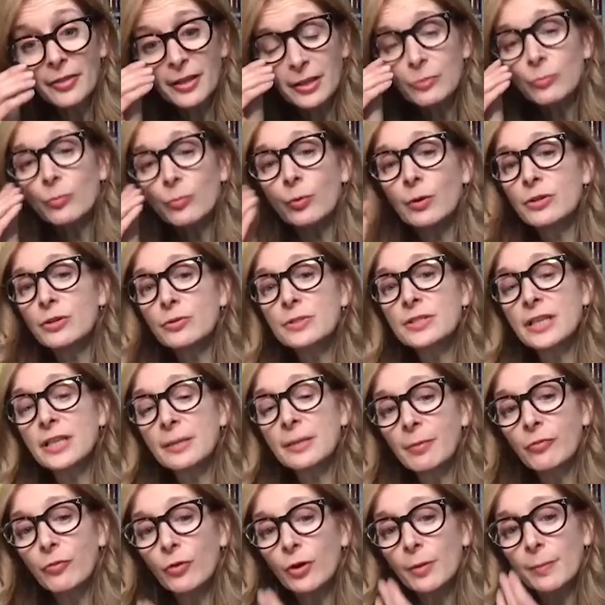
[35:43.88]
I think what you
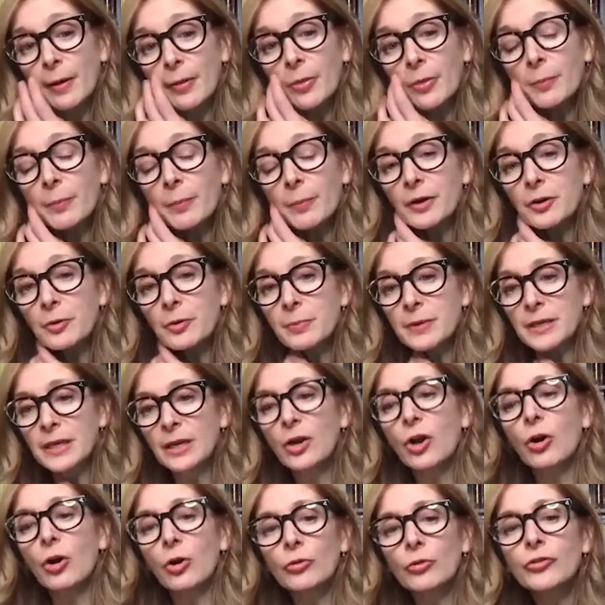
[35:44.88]
said before about the butter being
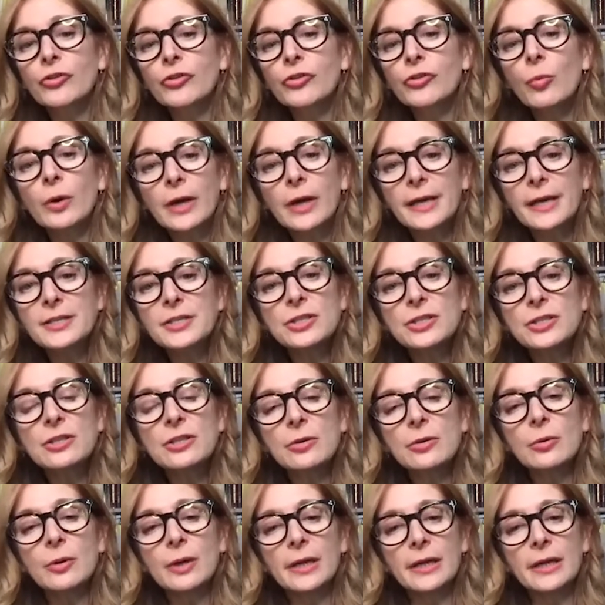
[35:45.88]
cold. So what I do
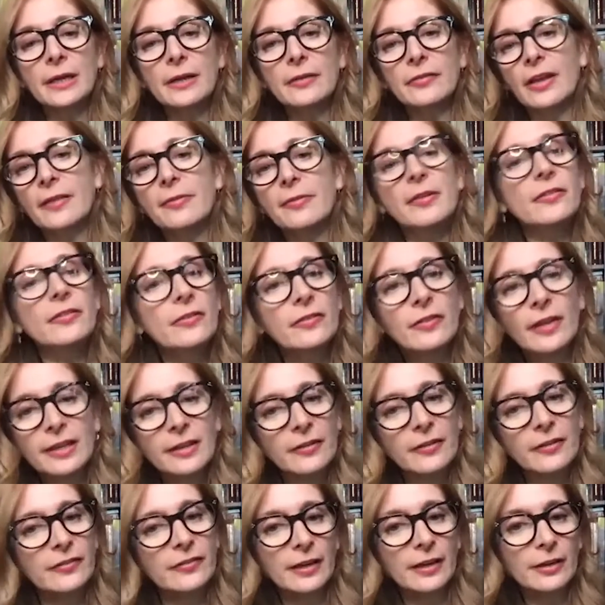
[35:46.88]
yeah. is, and this is like
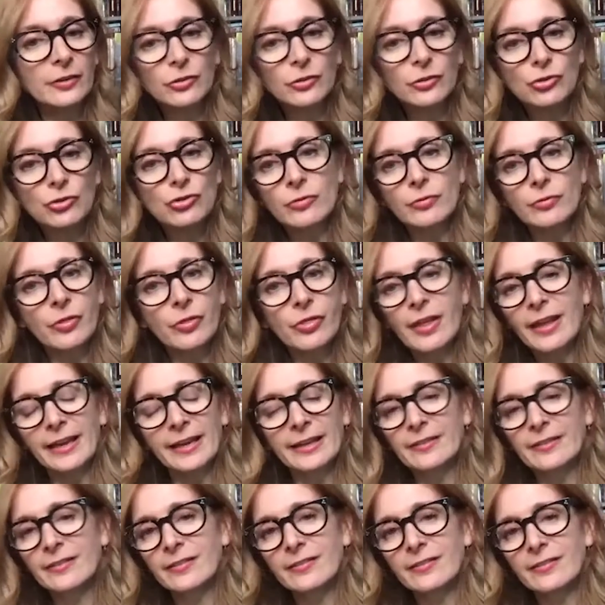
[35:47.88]
a standard thing.
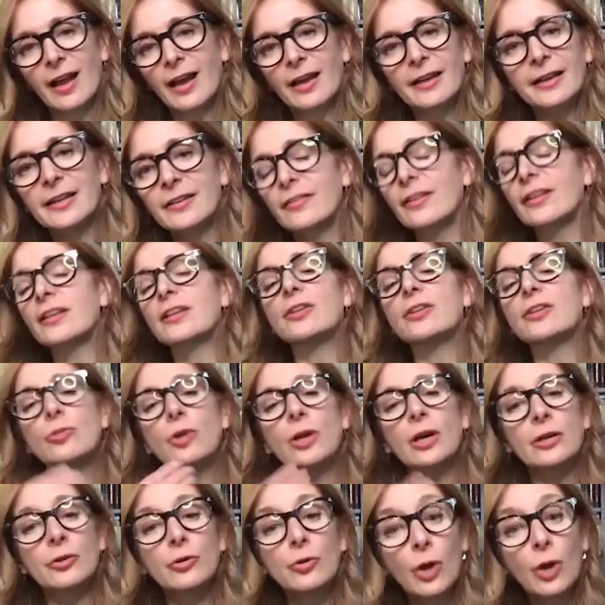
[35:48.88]
It's not, it's yeah. like you,
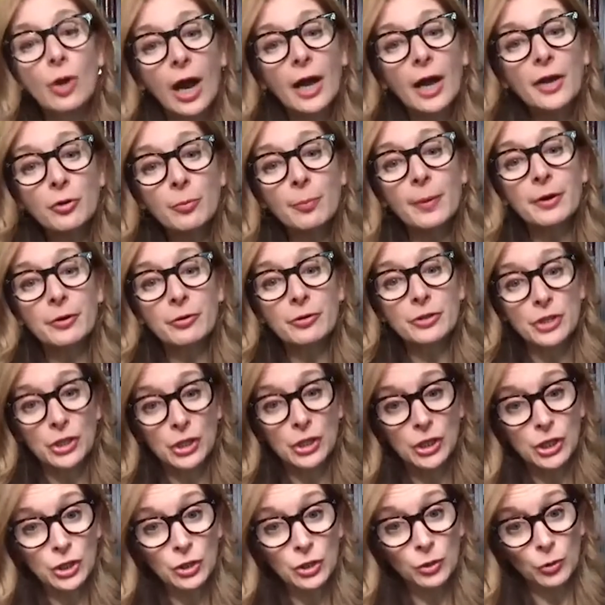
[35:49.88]
you cut your butter into
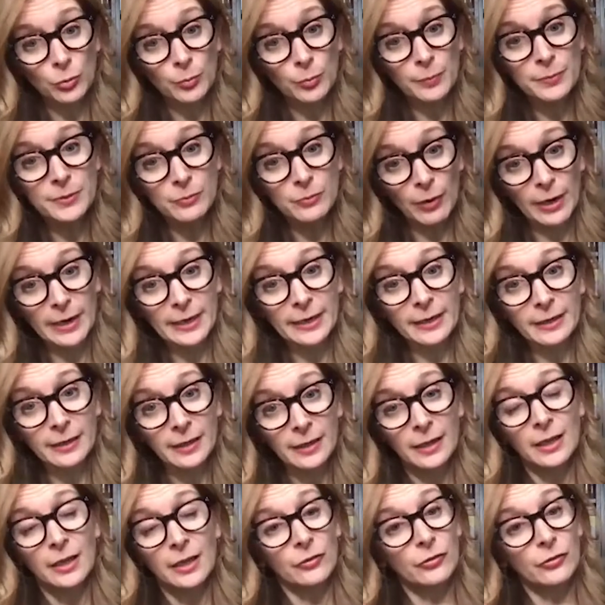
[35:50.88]
cubes, right? Yeah.